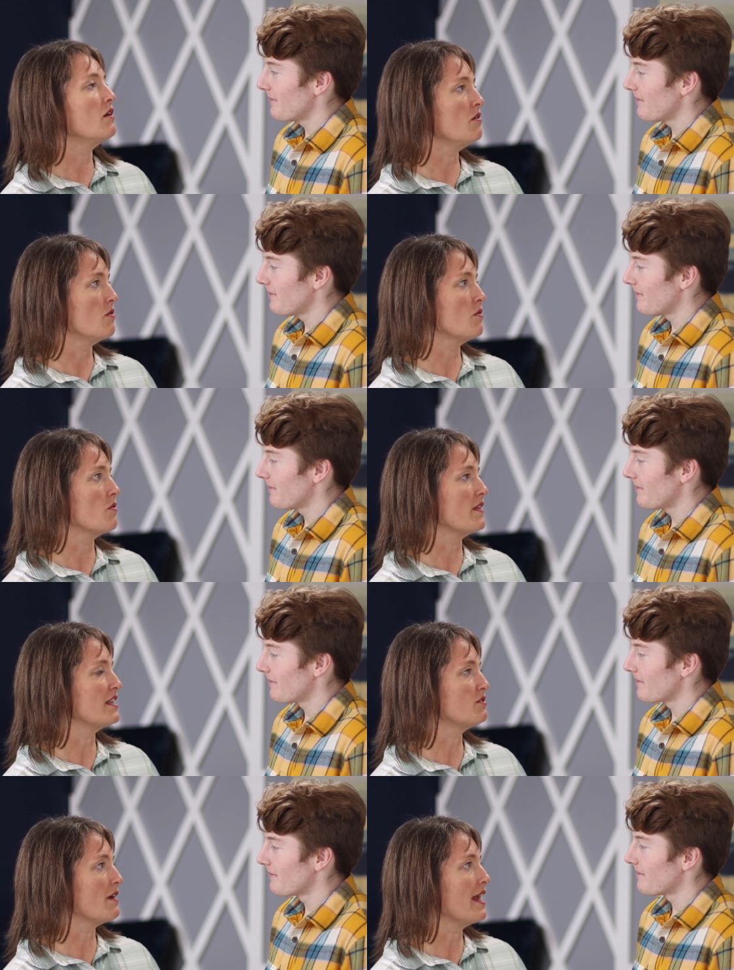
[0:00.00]
Speaker 1: Oh,
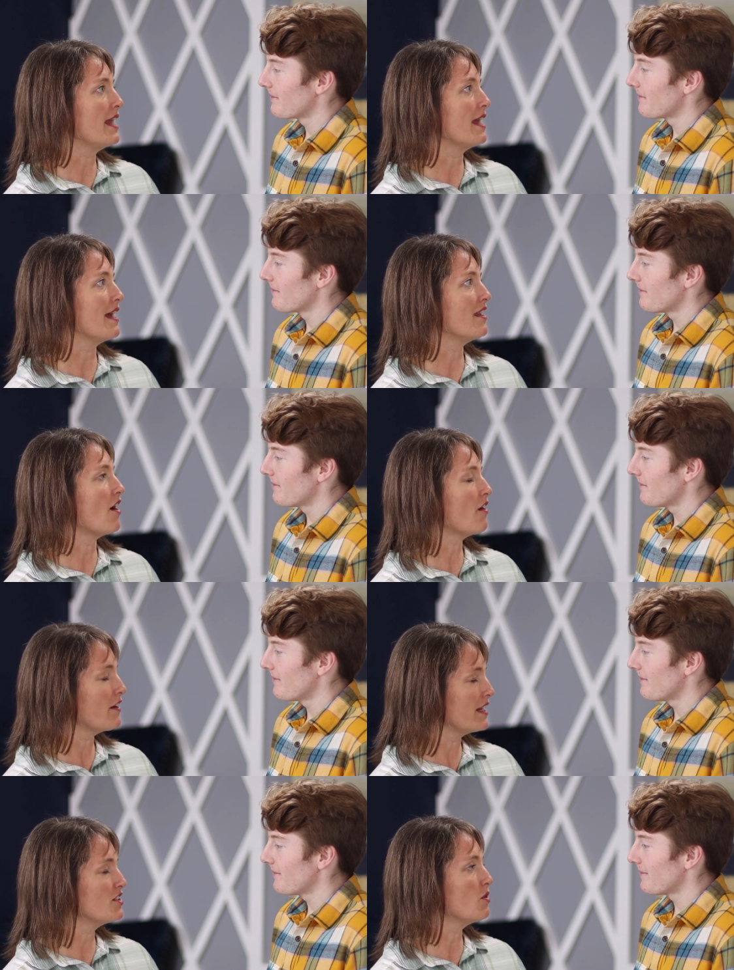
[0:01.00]
that's right. I've
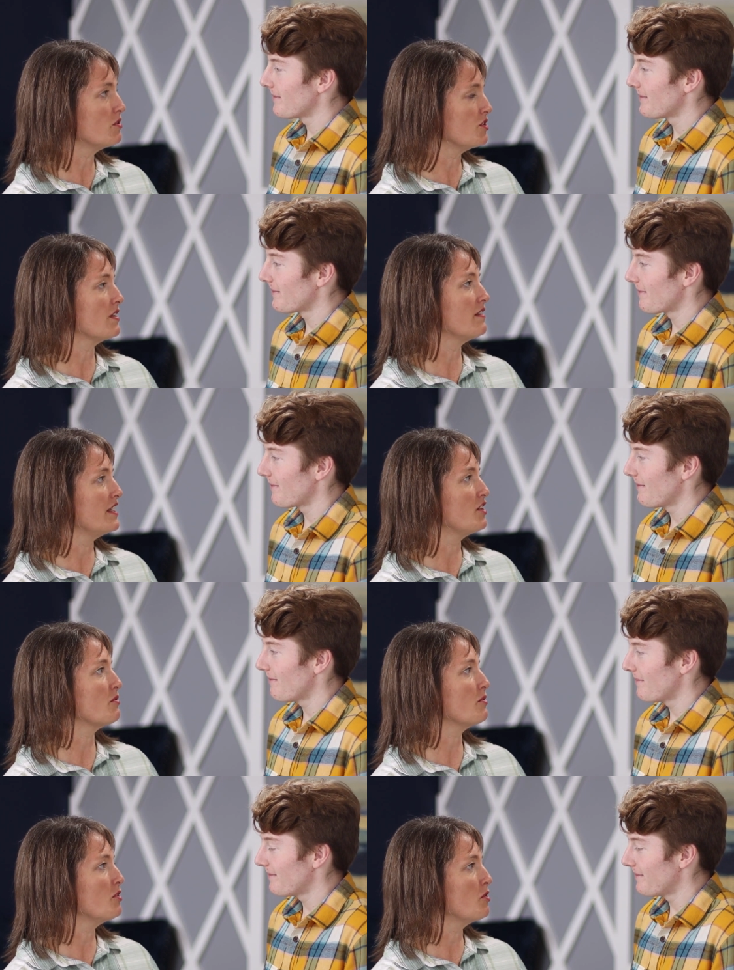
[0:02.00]
already told you to clean
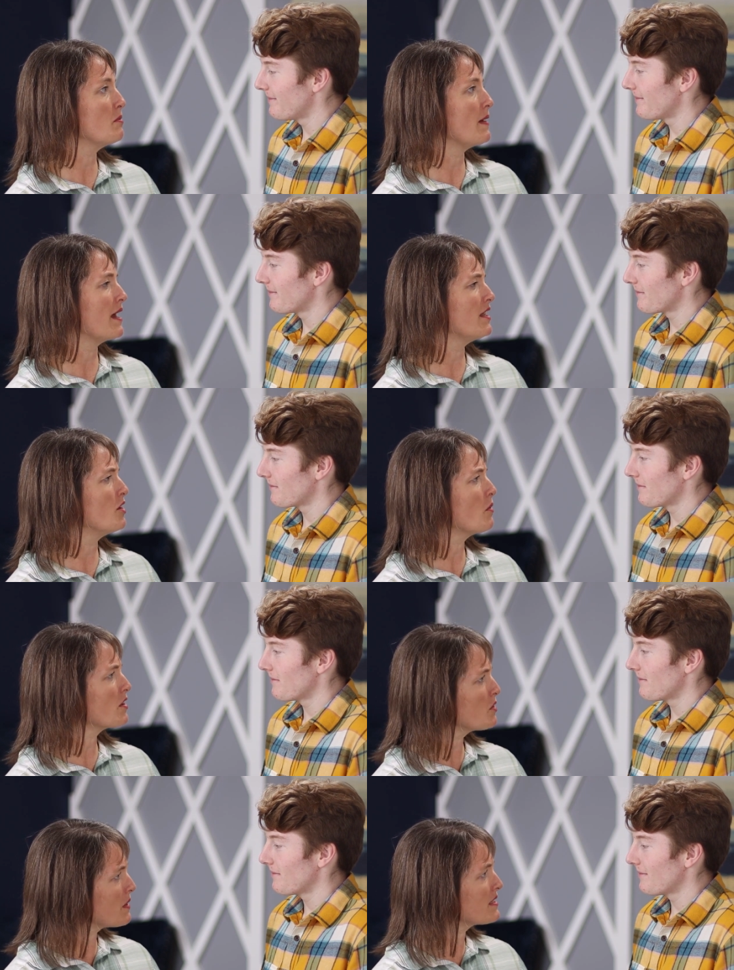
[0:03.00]
your room, and you
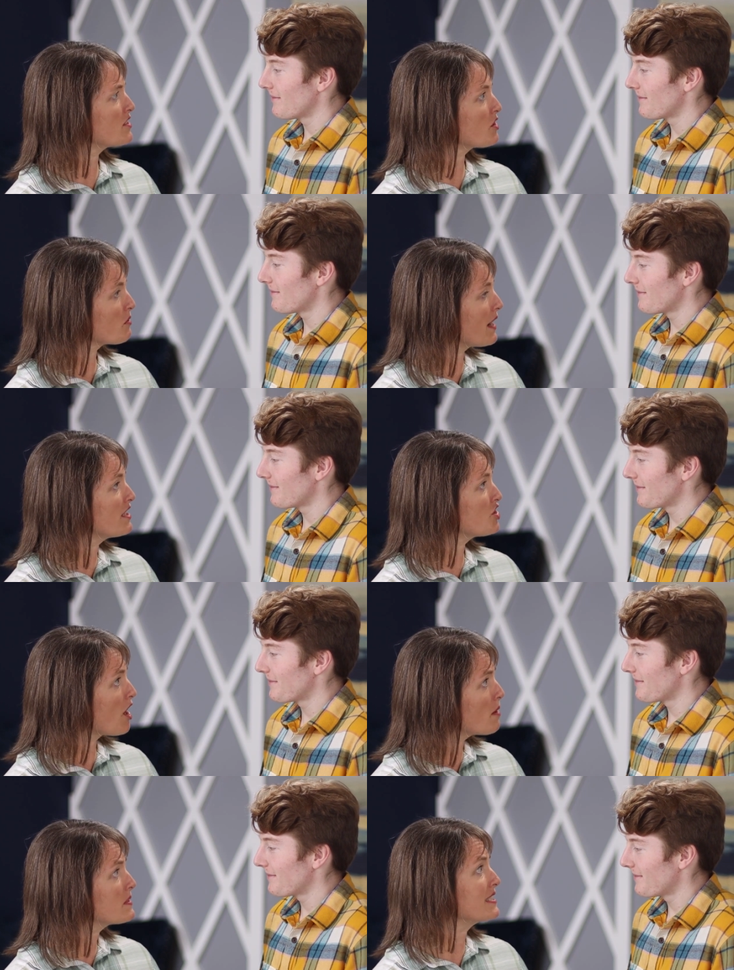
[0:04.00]
are doing such a great
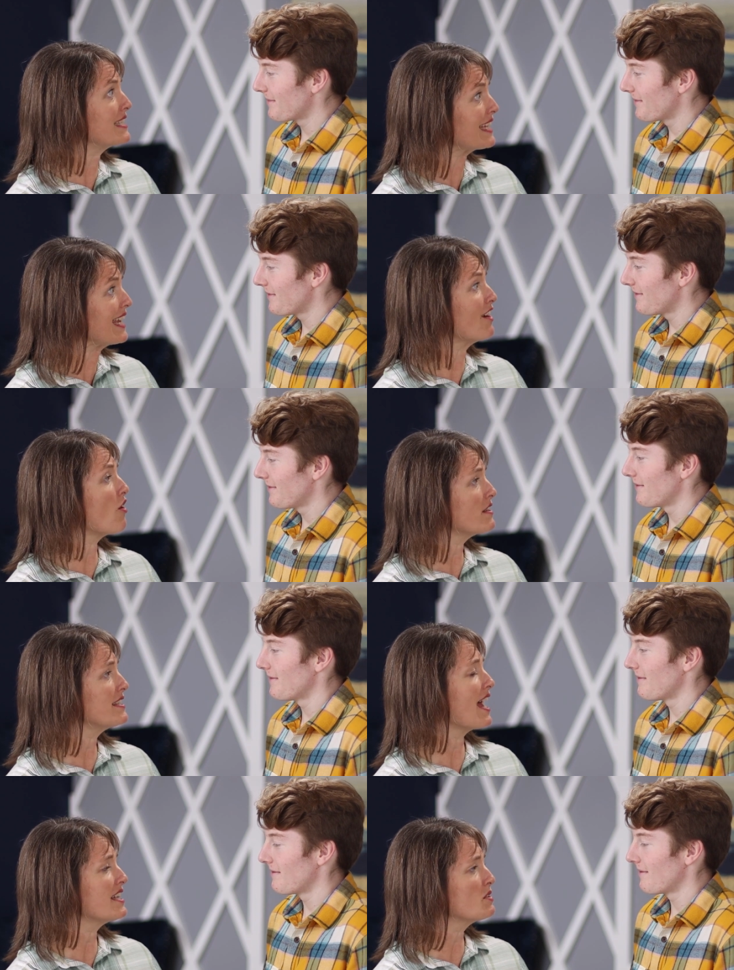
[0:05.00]
job sticking on
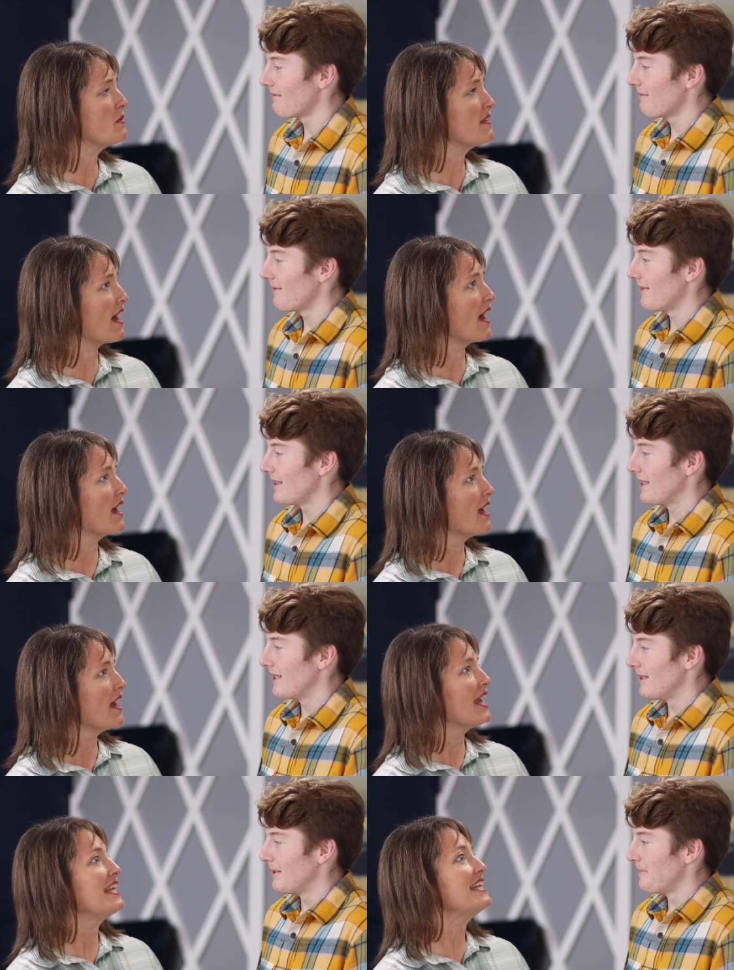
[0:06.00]
task with that.
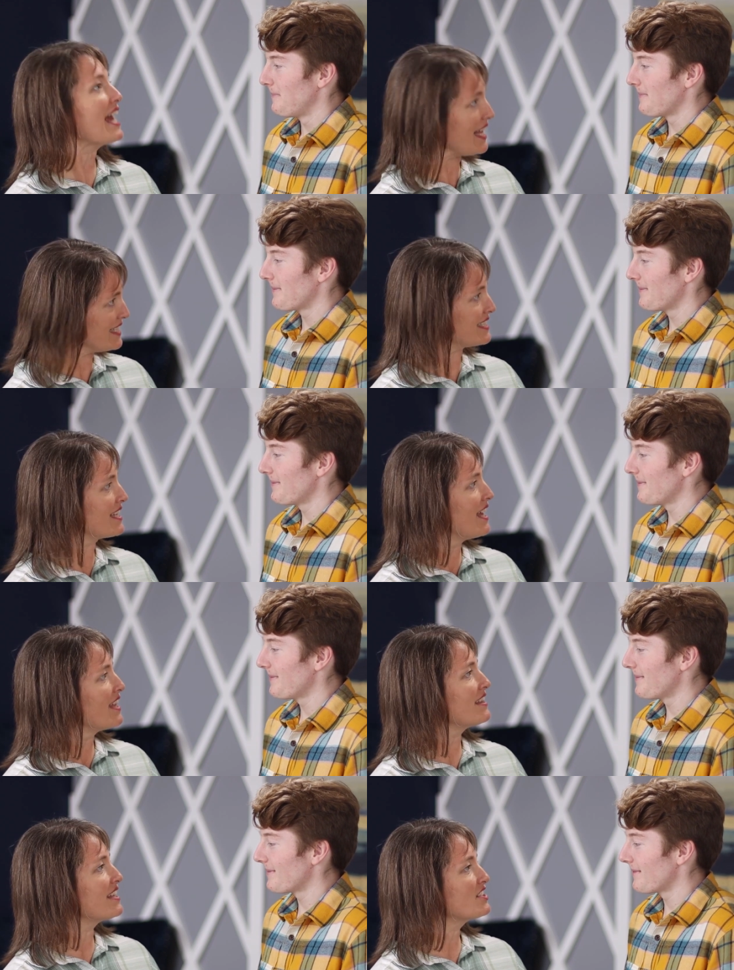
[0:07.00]
Yes,
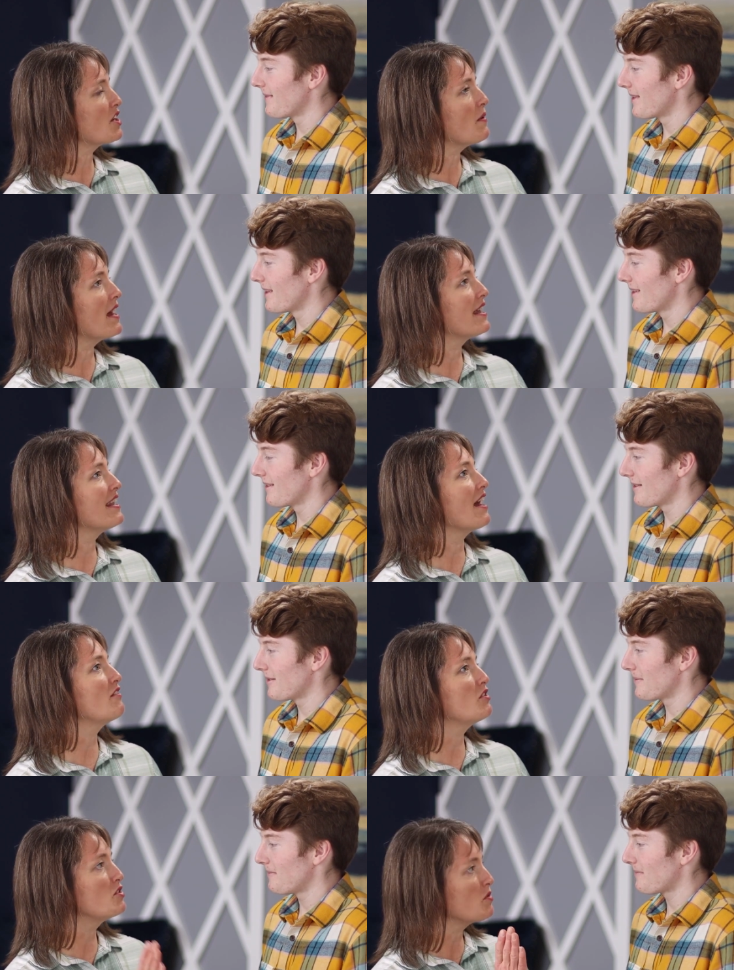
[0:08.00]
let's go ahead and
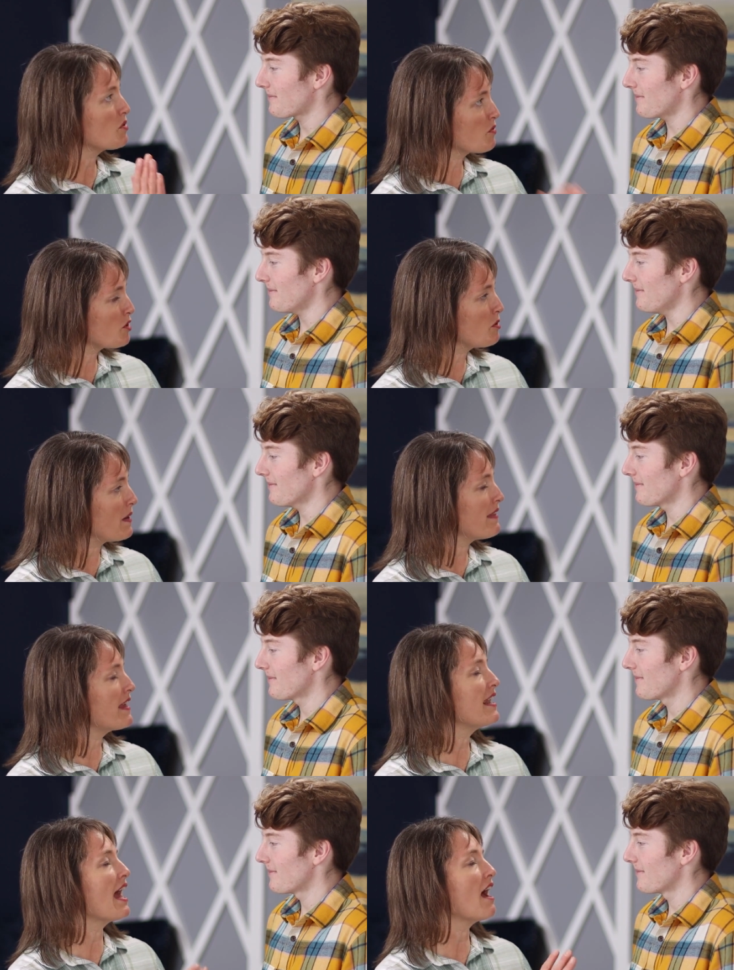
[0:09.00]
have you do the room, and
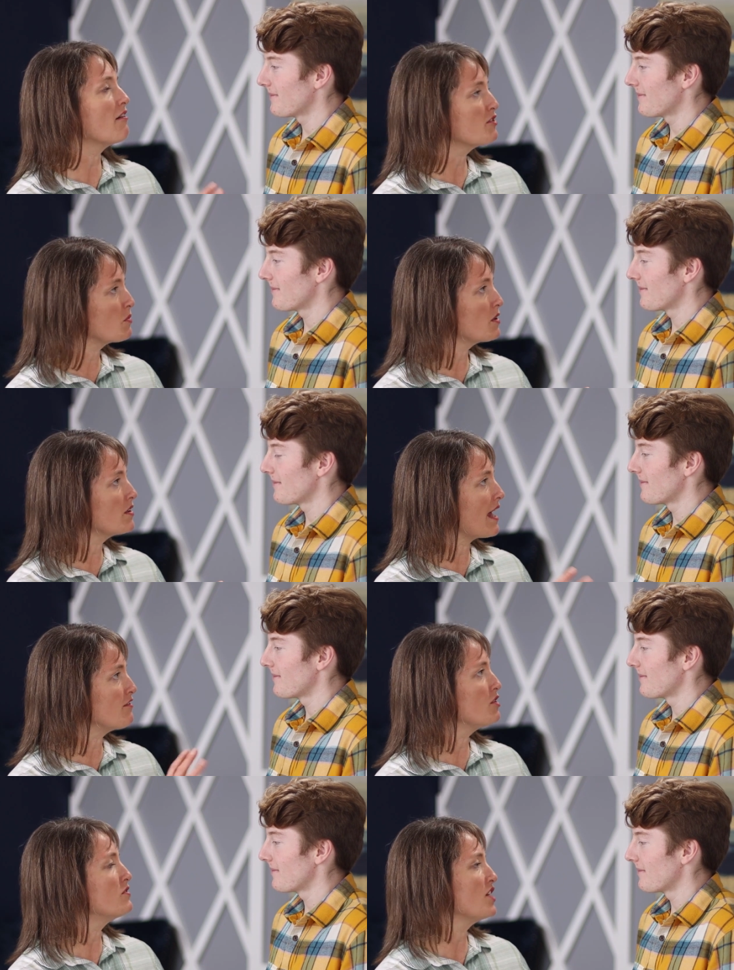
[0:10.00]
then afterward,
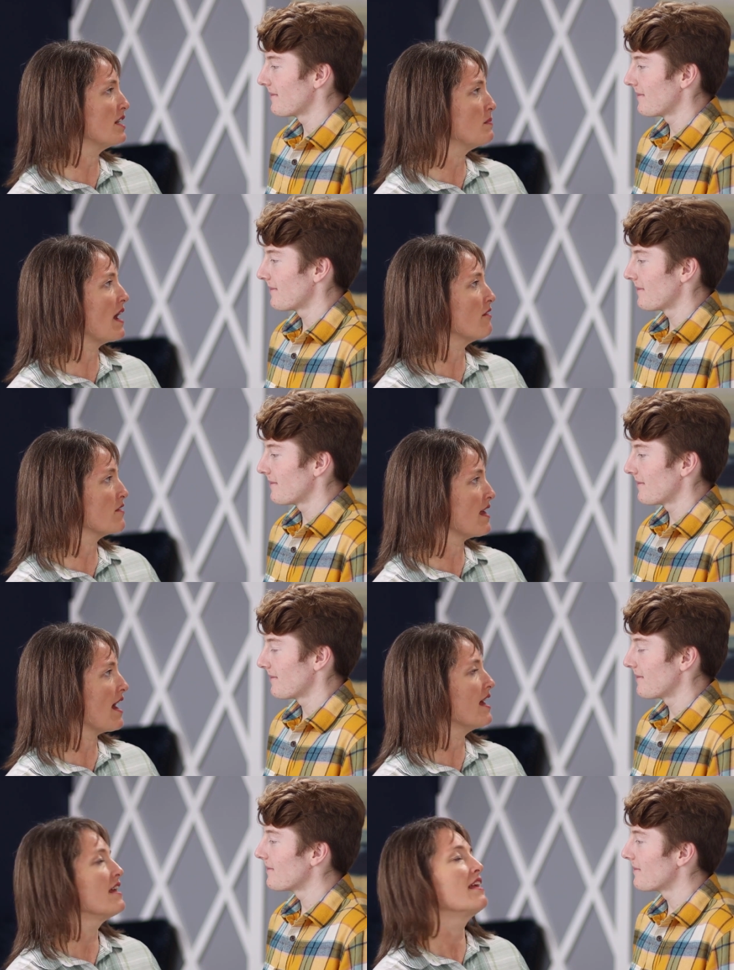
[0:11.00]
after you've checked back for
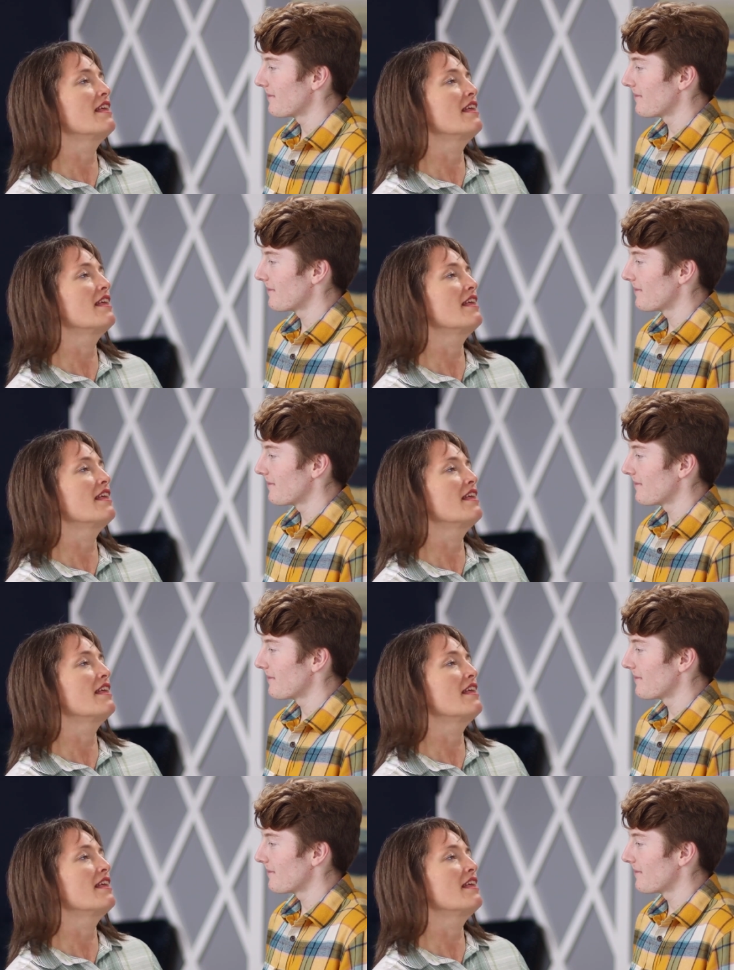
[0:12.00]
that,